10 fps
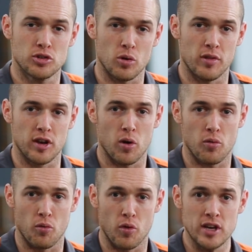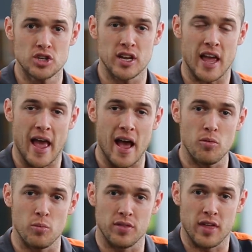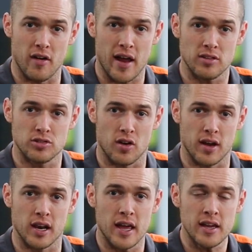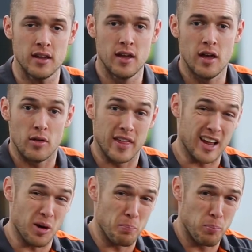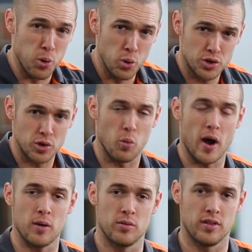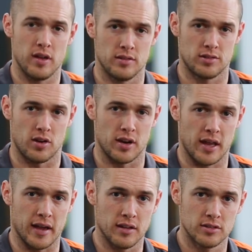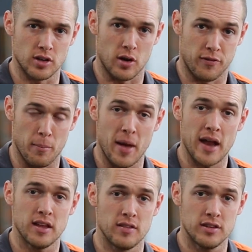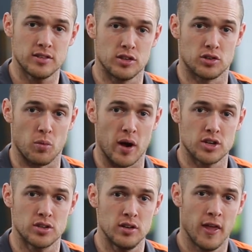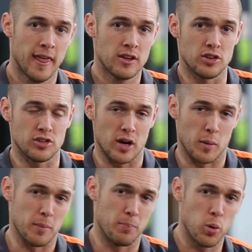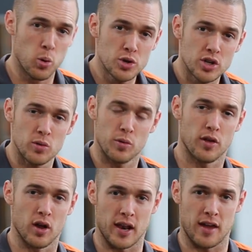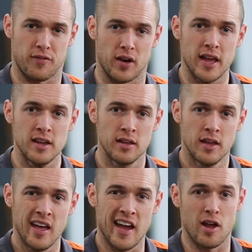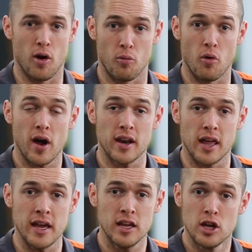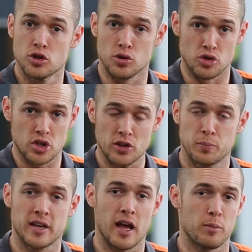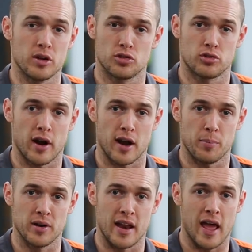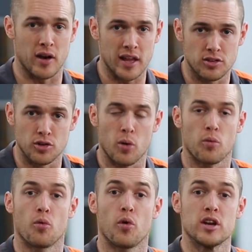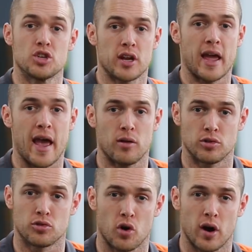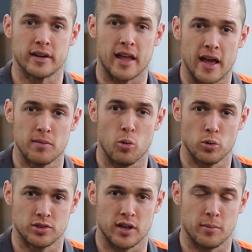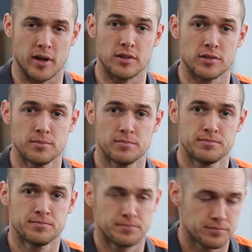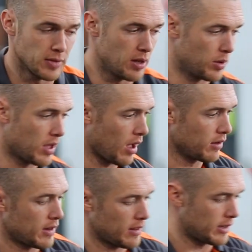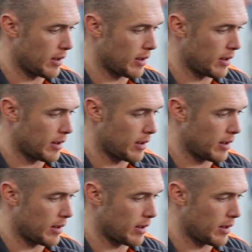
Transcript: sure they're not reaching out with their outside leg, they're going to push away with the inside leg. So for Maddie in this situation, she's going to be pushing with her left leg and her right leg should just be coming straight up and down. It's not reaching out to try and gain more centimetres. Here we go, another